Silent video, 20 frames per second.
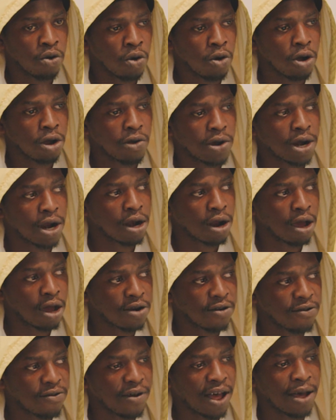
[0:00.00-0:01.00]
work with a
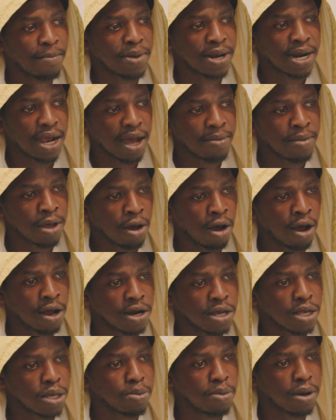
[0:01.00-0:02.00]
lot of up and coming
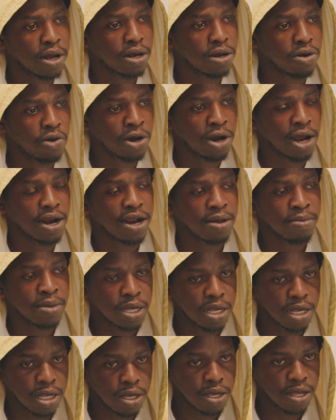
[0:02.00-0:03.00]
artists, but we're not
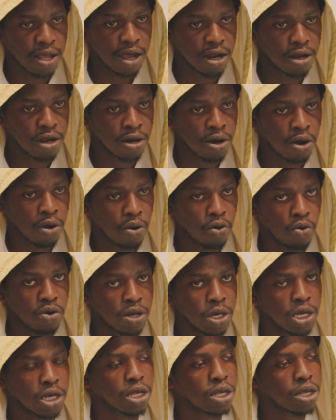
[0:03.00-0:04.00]
limited to that.
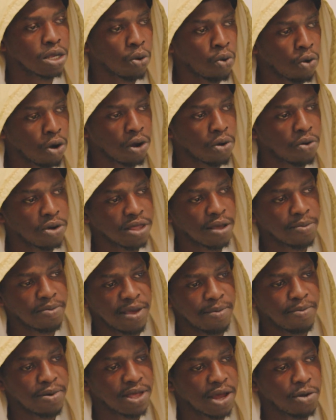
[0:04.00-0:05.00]
We just work with the
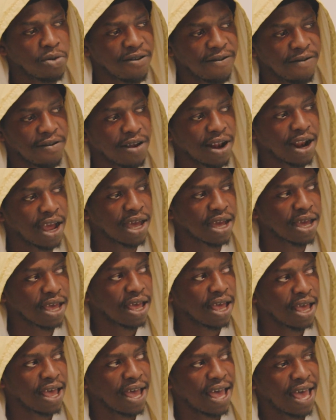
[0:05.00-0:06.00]
people that we feel like
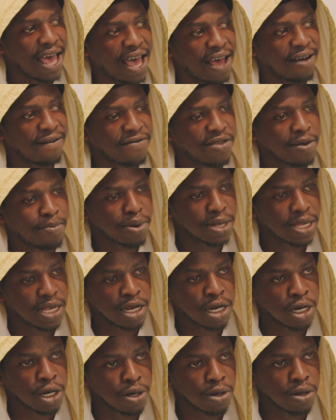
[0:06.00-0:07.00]
have the
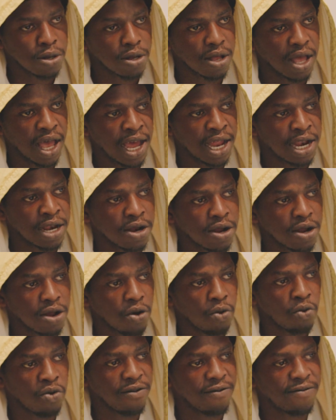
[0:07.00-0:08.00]
potential and
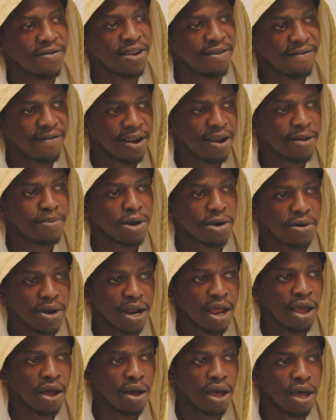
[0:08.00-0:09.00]
we've developed
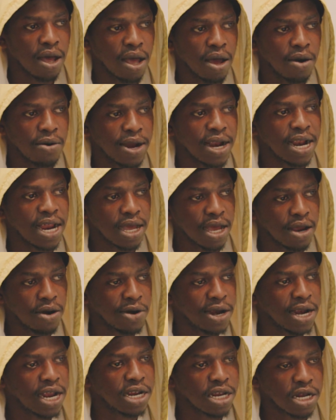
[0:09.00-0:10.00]
a
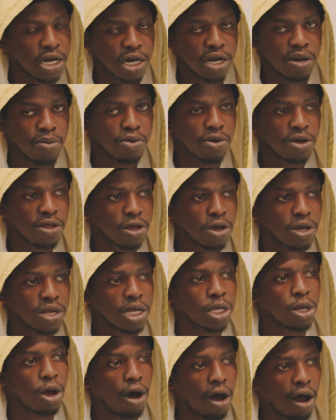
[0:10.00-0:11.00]
relationship with, because
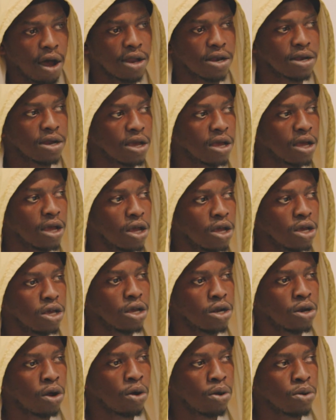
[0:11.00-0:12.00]
it's hard,
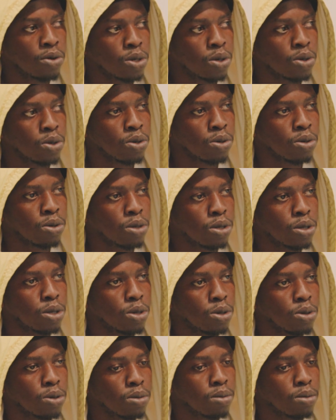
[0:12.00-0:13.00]

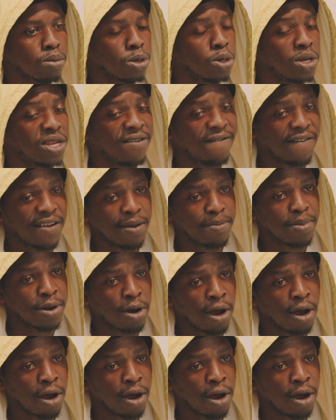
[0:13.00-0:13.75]
to develop